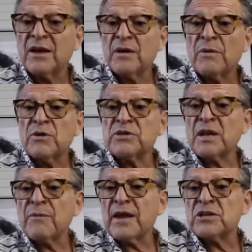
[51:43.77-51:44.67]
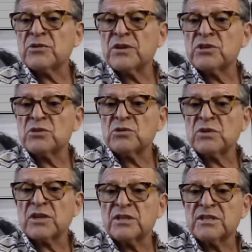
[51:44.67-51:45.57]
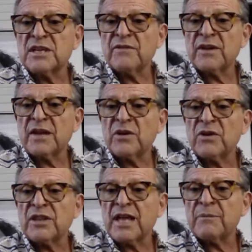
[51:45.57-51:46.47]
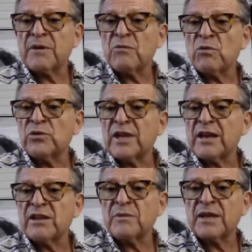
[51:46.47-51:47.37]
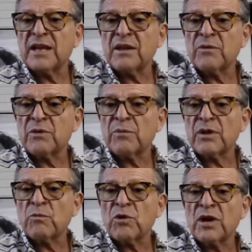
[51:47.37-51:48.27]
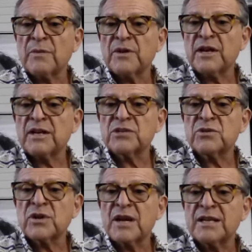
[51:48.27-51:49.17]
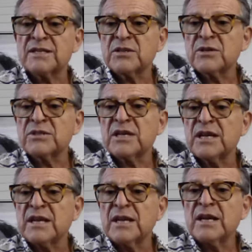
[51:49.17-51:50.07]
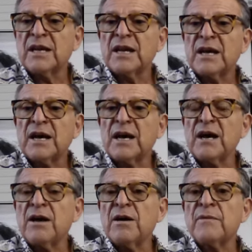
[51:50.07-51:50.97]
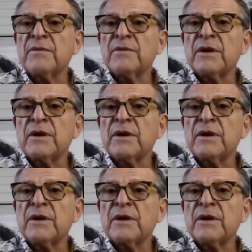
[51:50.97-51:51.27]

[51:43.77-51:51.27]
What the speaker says: When you say major issues with conceiving, could that be ruled out in the beginning with a blood workup and initial consult? Amanda,